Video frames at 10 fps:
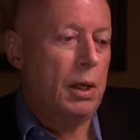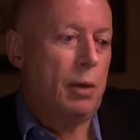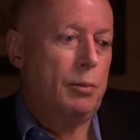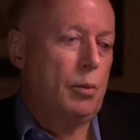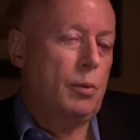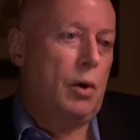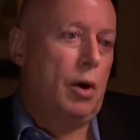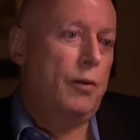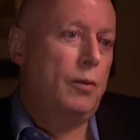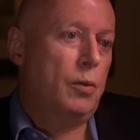Now,
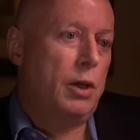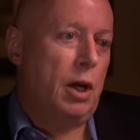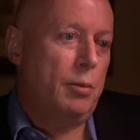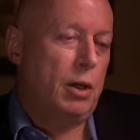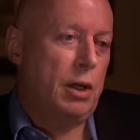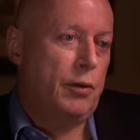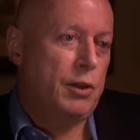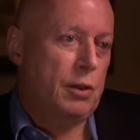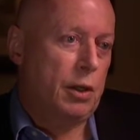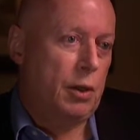often we
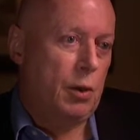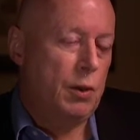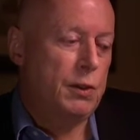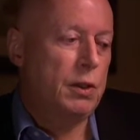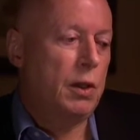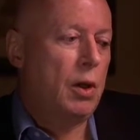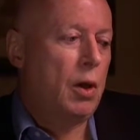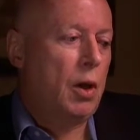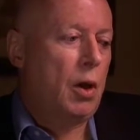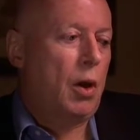unbelievers are accused
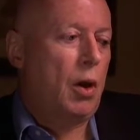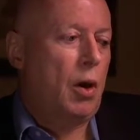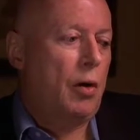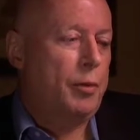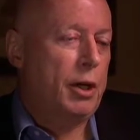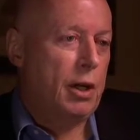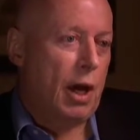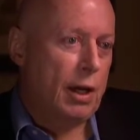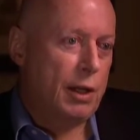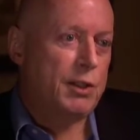of being
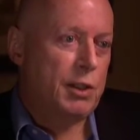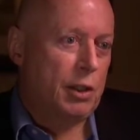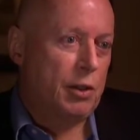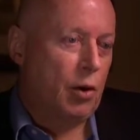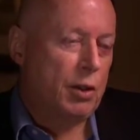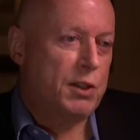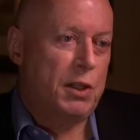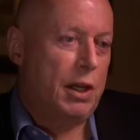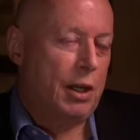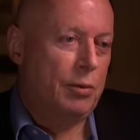nihilistic and not
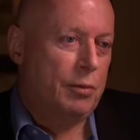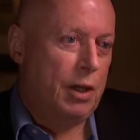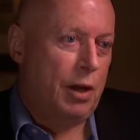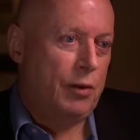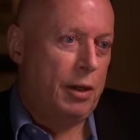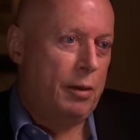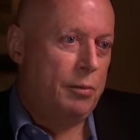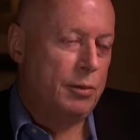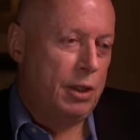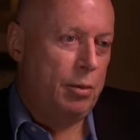seeing the lovely,
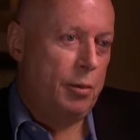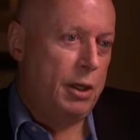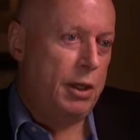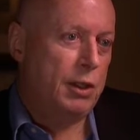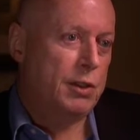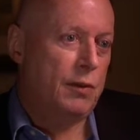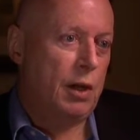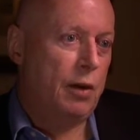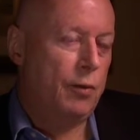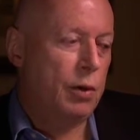deeper meanings of life.